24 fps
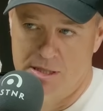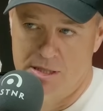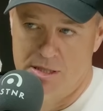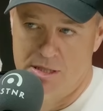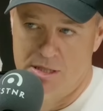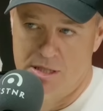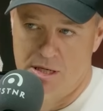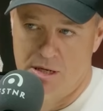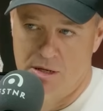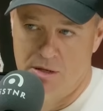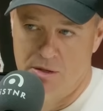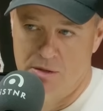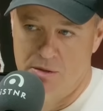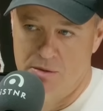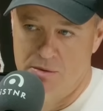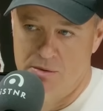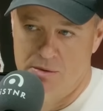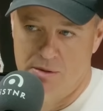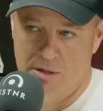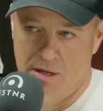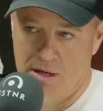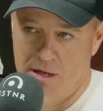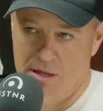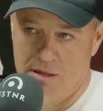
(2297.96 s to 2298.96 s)
so
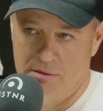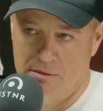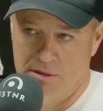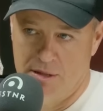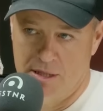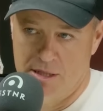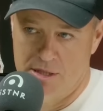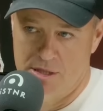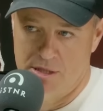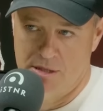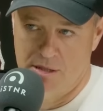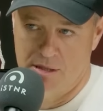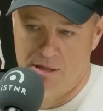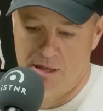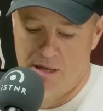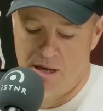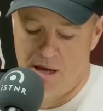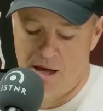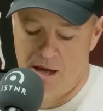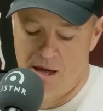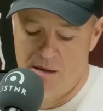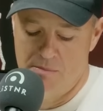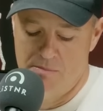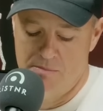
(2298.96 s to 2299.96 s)
a legend of the
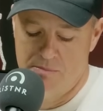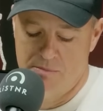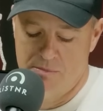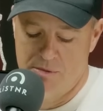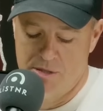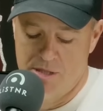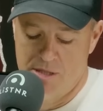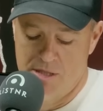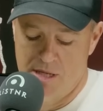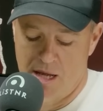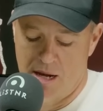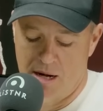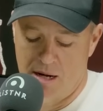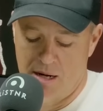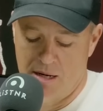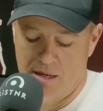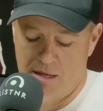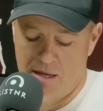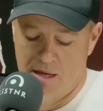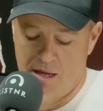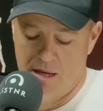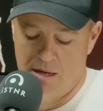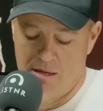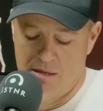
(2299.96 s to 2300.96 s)
game. She's at it
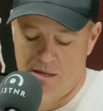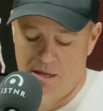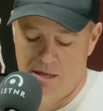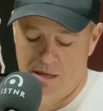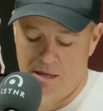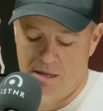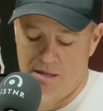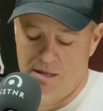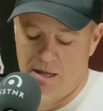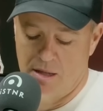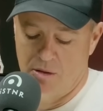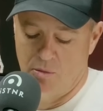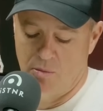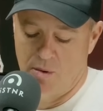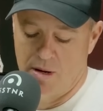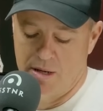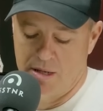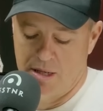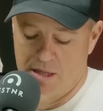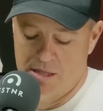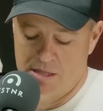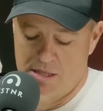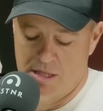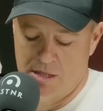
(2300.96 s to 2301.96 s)
again. Another
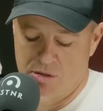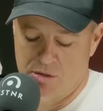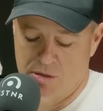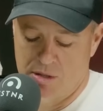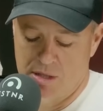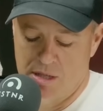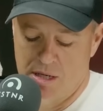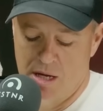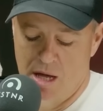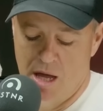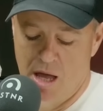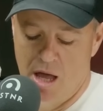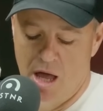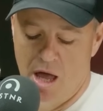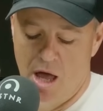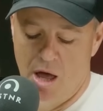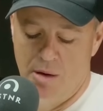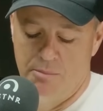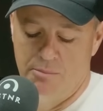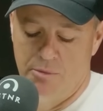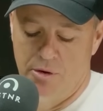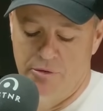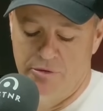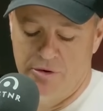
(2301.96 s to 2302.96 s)
one-day century.
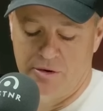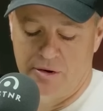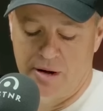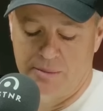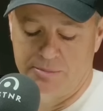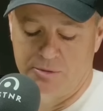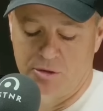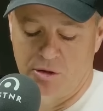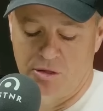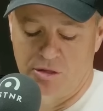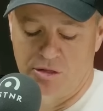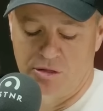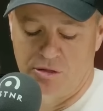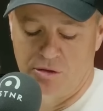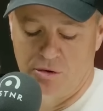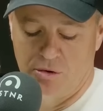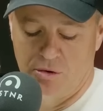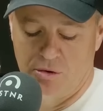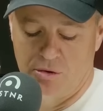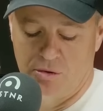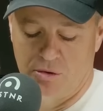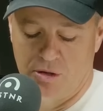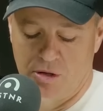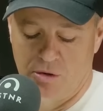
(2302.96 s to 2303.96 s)
Moving her up to
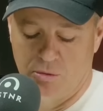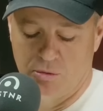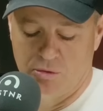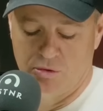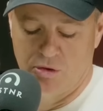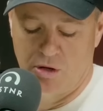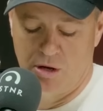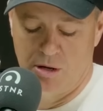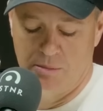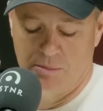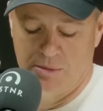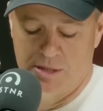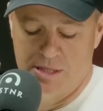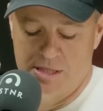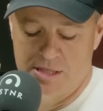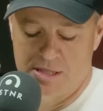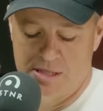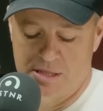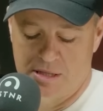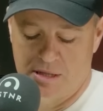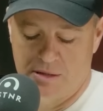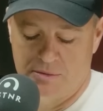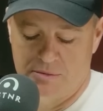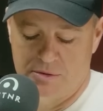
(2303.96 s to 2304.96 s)
third on the all-time
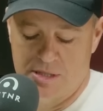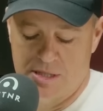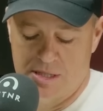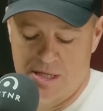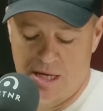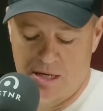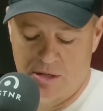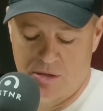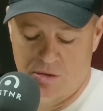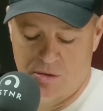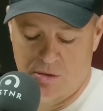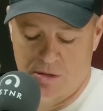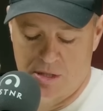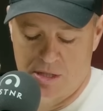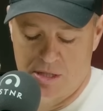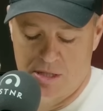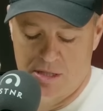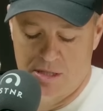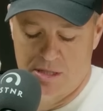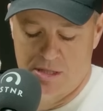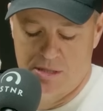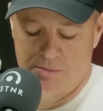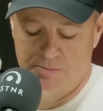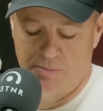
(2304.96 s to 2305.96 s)
list of
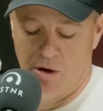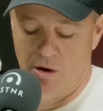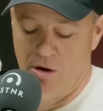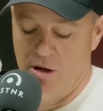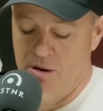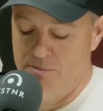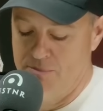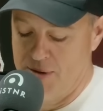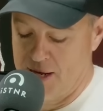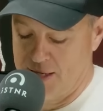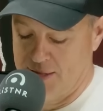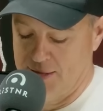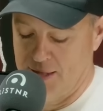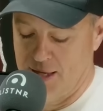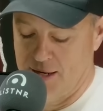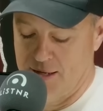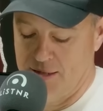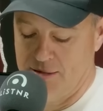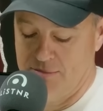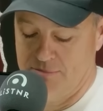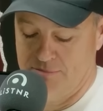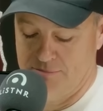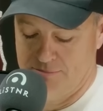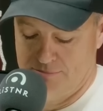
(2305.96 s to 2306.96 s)
centuries, behind Meg
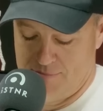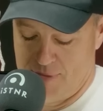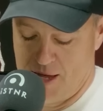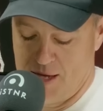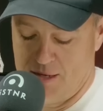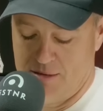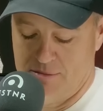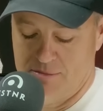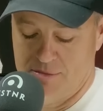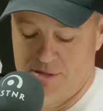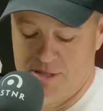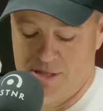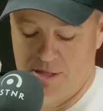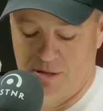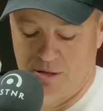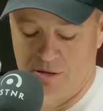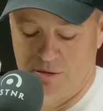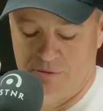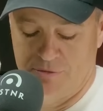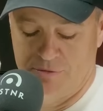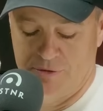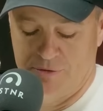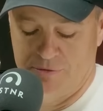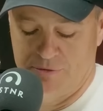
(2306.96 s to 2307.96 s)
Lanning. Meg still
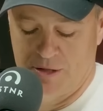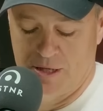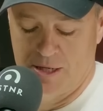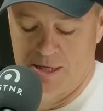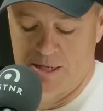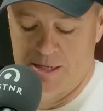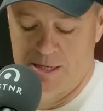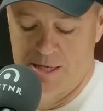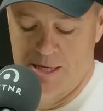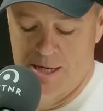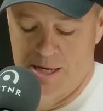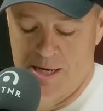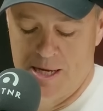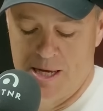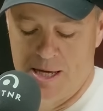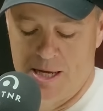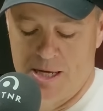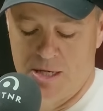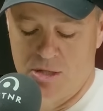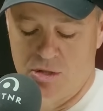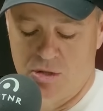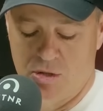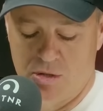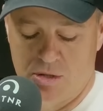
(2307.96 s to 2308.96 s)
on 15.
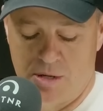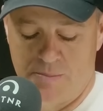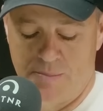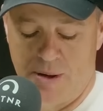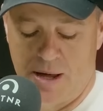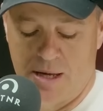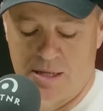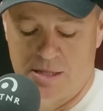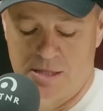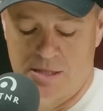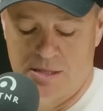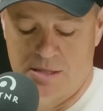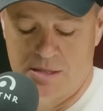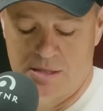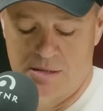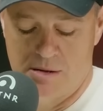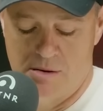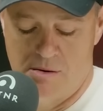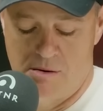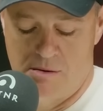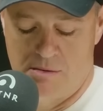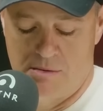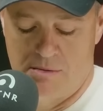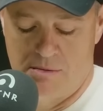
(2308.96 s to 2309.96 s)
Susie Bates
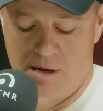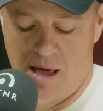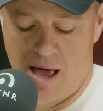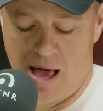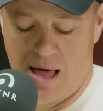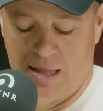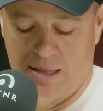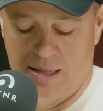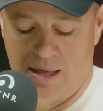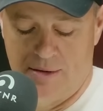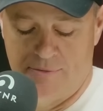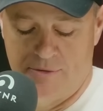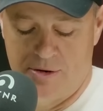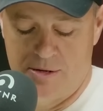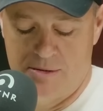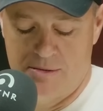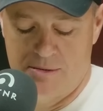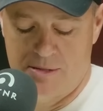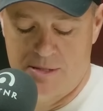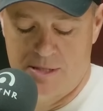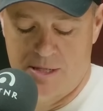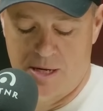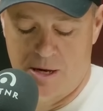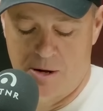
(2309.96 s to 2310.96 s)
on 11.
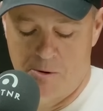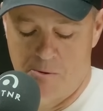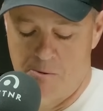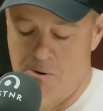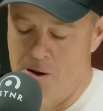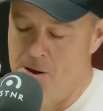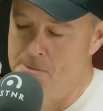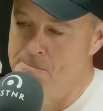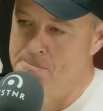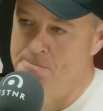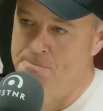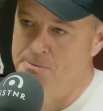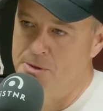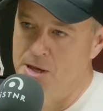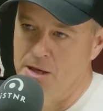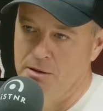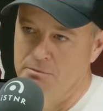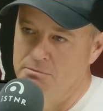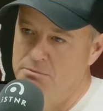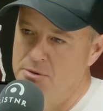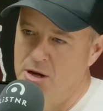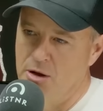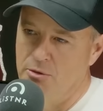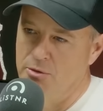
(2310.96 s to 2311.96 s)
So,
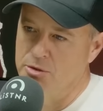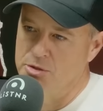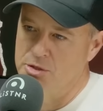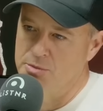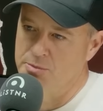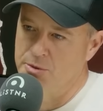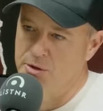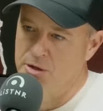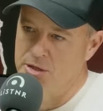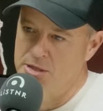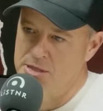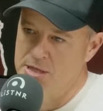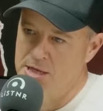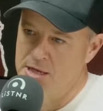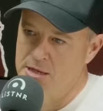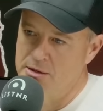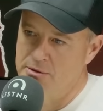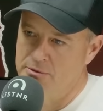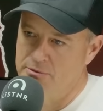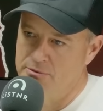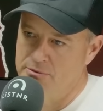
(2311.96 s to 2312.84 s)
no real surprise there